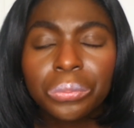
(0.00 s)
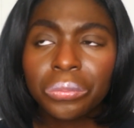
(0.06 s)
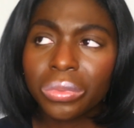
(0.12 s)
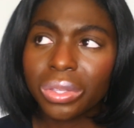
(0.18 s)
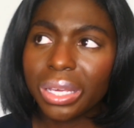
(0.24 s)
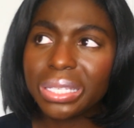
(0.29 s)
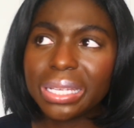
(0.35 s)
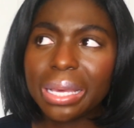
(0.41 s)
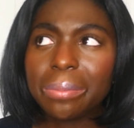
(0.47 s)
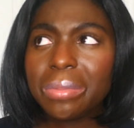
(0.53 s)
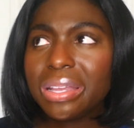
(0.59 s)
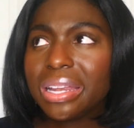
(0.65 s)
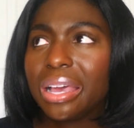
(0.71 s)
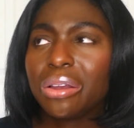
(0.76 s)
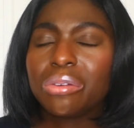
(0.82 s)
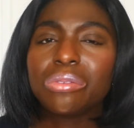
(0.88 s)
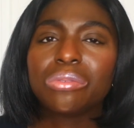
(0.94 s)
Because I mean,
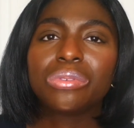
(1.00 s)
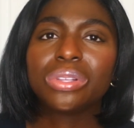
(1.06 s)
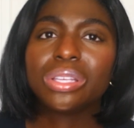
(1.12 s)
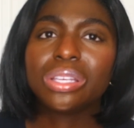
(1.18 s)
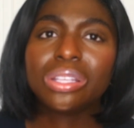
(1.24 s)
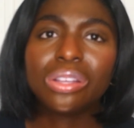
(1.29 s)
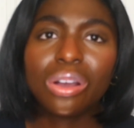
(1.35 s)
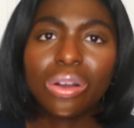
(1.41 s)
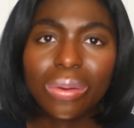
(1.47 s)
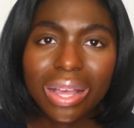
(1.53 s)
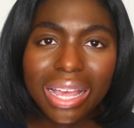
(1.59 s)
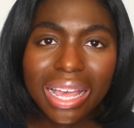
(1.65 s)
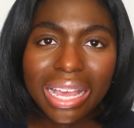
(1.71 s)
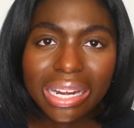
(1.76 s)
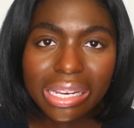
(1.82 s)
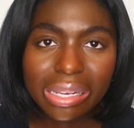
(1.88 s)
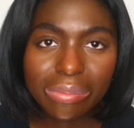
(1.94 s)
I don't really know
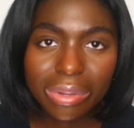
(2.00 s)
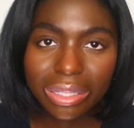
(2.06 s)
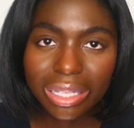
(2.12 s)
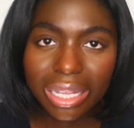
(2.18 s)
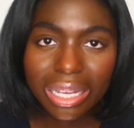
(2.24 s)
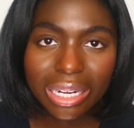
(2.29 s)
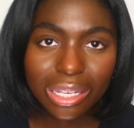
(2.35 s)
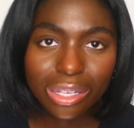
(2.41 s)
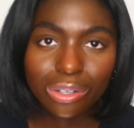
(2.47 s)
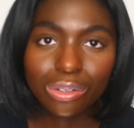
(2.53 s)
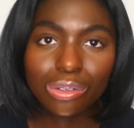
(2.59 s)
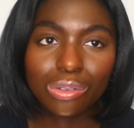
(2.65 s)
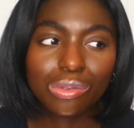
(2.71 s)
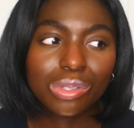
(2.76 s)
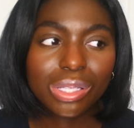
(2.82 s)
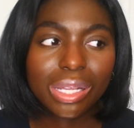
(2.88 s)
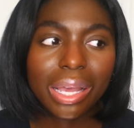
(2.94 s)
any
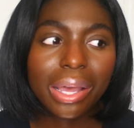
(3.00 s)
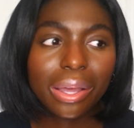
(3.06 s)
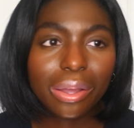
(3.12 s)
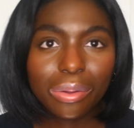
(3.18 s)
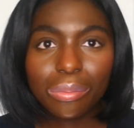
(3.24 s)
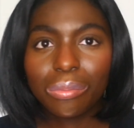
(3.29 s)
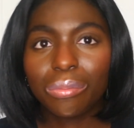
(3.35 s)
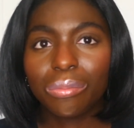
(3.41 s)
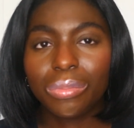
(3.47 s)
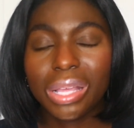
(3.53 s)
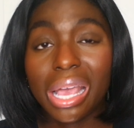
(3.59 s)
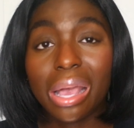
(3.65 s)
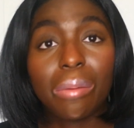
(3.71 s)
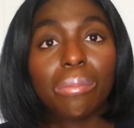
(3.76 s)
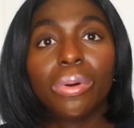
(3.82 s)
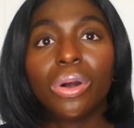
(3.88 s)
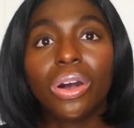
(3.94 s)
millennials that
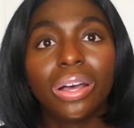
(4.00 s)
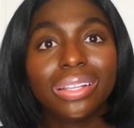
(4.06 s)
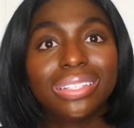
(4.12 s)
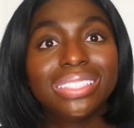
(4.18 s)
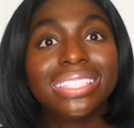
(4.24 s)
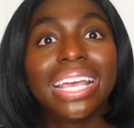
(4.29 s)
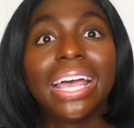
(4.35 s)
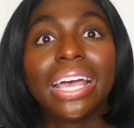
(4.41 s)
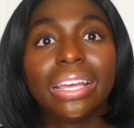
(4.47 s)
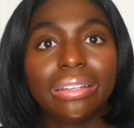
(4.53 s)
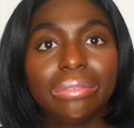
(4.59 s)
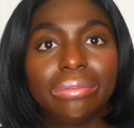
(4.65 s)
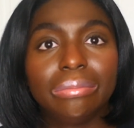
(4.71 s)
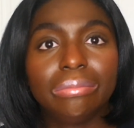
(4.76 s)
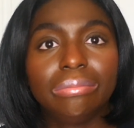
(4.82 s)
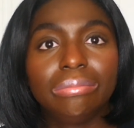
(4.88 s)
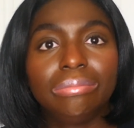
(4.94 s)
bought that
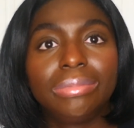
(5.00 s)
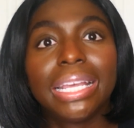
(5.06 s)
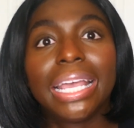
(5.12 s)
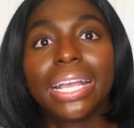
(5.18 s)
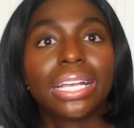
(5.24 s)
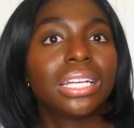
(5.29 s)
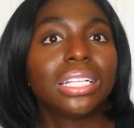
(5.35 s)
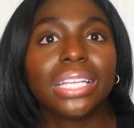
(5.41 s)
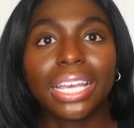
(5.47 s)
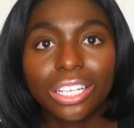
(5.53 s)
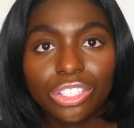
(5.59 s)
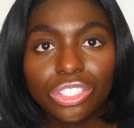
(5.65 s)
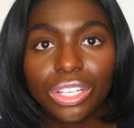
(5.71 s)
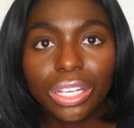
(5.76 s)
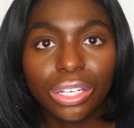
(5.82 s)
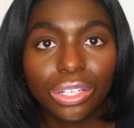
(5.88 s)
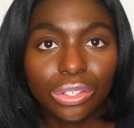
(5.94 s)

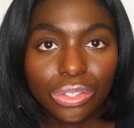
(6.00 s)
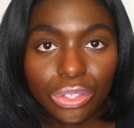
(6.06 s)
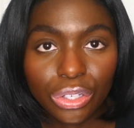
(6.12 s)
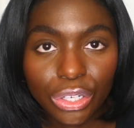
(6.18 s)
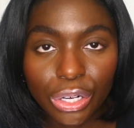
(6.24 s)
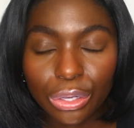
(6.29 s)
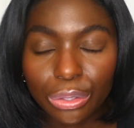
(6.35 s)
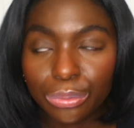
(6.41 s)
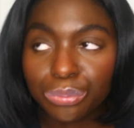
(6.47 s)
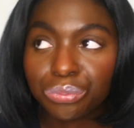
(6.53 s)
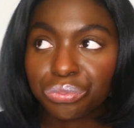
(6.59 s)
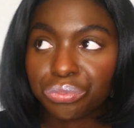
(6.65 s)
collection, you know.